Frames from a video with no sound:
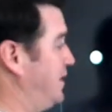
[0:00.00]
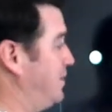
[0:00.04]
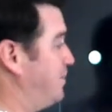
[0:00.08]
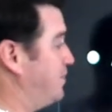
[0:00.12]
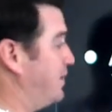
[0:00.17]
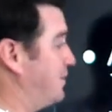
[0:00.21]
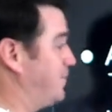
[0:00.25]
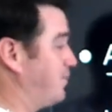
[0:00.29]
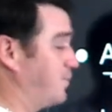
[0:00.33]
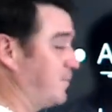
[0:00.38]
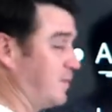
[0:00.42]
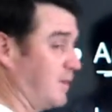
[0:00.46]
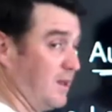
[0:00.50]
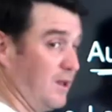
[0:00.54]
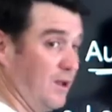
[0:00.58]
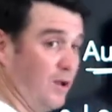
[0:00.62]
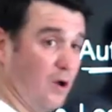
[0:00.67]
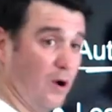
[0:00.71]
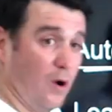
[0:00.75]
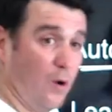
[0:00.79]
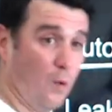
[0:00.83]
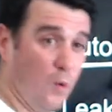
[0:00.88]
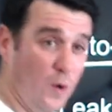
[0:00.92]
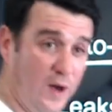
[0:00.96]
PEEP
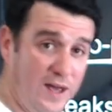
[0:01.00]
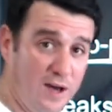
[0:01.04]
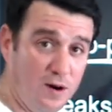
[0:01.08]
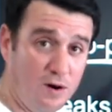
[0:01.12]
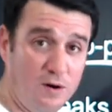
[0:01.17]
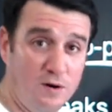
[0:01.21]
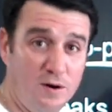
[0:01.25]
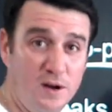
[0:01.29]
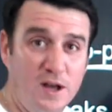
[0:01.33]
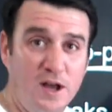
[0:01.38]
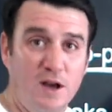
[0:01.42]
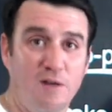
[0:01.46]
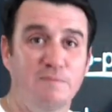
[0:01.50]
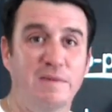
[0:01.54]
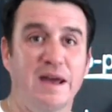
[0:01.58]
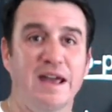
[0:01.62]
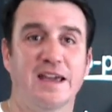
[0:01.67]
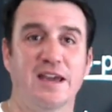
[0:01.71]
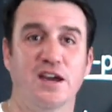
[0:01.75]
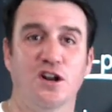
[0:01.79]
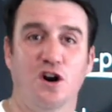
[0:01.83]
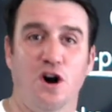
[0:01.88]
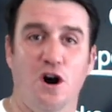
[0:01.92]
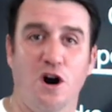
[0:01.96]
will
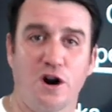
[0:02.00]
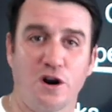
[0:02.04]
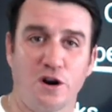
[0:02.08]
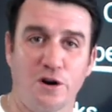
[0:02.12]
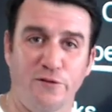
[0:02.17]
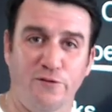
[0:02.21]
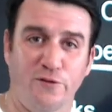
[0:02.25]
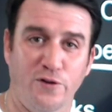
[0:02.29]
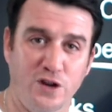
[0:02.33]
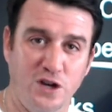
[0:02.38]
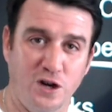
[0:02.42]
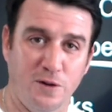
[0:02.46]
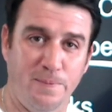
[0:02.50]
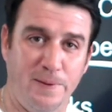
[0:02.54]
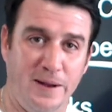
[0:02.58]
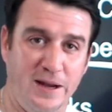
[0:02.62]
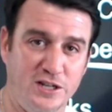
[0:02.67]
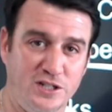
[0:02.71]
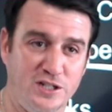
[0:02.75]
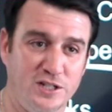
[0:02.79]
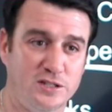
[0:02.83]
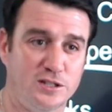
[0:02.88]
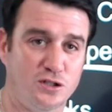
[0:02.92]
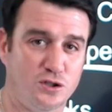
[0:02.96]
make it harder for your
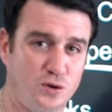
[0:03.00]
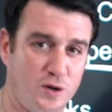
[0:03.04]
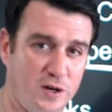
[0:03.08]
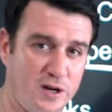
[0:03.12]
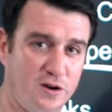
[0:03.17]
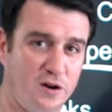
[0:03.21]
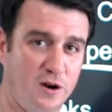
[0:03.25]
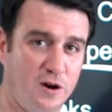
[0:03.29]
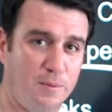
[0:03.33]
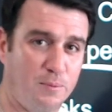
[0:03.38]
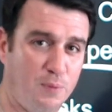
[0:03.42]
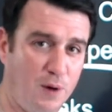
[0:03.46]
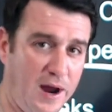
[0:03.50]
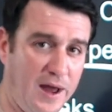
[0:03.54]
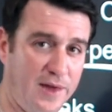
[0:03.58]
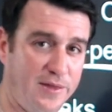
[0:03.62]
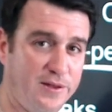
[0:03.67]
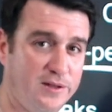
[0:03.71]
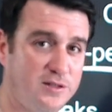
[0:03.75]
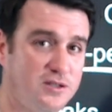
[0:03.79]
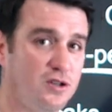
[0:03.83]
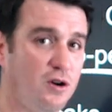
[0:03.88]
patient to trigger a breath.